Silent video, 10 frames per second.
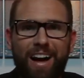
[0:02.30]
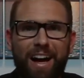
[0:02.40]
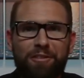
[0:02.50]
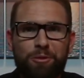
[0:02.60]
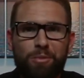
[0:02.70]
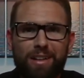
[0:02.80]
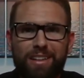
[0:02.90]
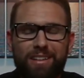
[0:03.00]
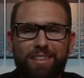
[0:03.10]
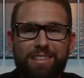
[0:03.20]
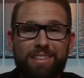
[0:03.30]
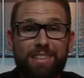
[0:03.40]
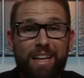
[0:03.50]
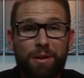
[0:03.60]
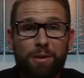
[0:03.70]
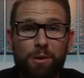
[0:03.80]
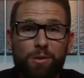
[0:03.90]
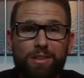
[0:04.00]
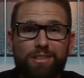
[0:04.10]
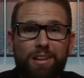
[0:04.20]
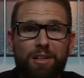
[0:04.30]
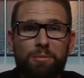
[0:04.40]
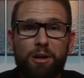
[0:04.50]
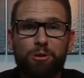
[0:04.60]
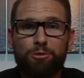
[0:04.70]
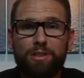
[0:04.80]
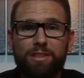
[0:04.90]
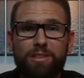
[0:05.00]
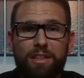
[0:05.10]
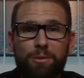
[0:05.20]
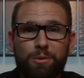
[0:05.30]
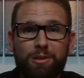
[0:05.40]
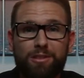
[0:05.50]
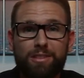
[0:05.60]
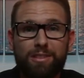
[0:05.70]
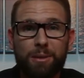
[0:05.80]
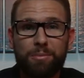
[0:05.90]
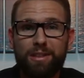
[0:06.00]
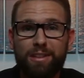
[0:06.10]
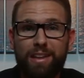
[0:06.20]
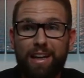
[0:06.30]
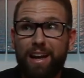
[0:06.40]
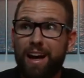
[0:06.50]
Hi everybody. Today what I want to talk about in the real estate world is something that